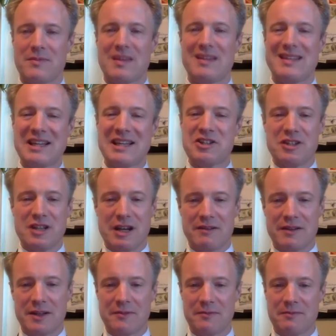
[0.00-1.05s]

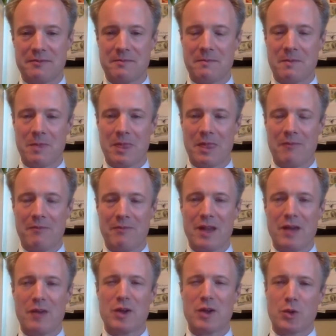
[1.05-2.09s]
dictionary
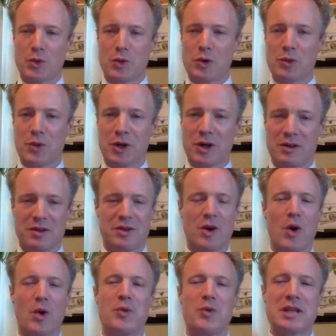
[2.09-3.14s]
with the root words, the
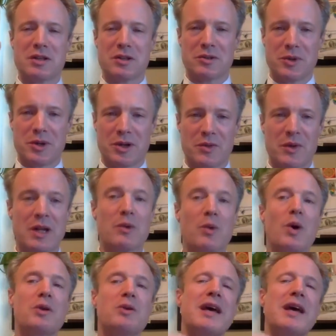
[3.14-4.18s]
original words, where the
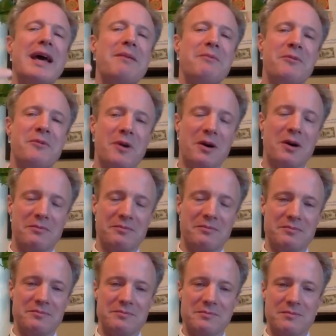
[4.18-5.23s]
word came from?
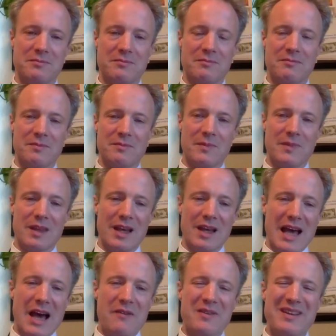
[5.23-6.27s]

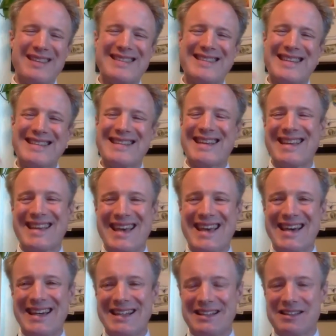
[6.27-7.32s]
Have you
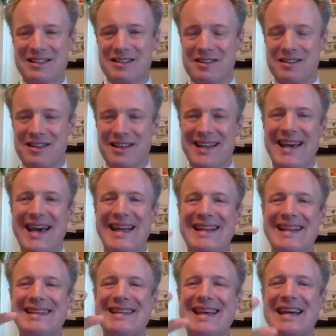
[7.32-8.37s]
disengaged
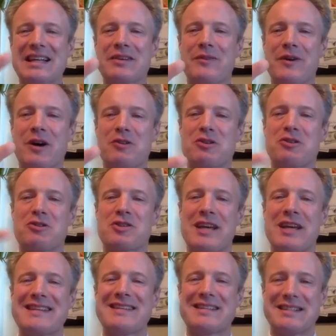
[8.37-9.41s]
any negative
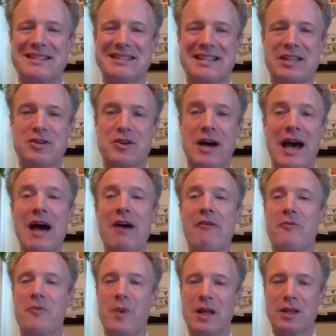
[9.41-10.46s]
associations that you have
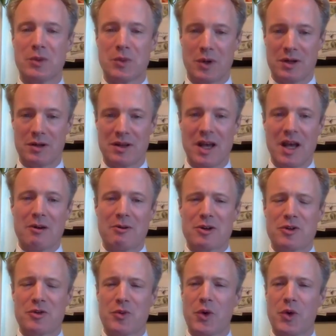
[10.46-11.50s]
with the words? Of
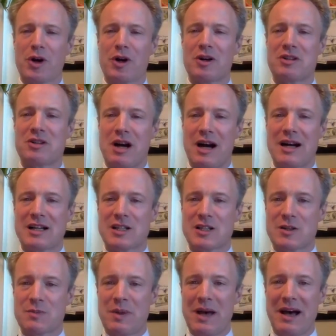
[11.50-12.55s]
course, words are a
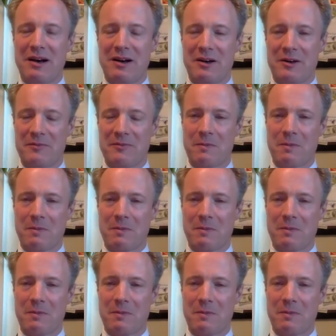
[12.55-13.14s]
spell.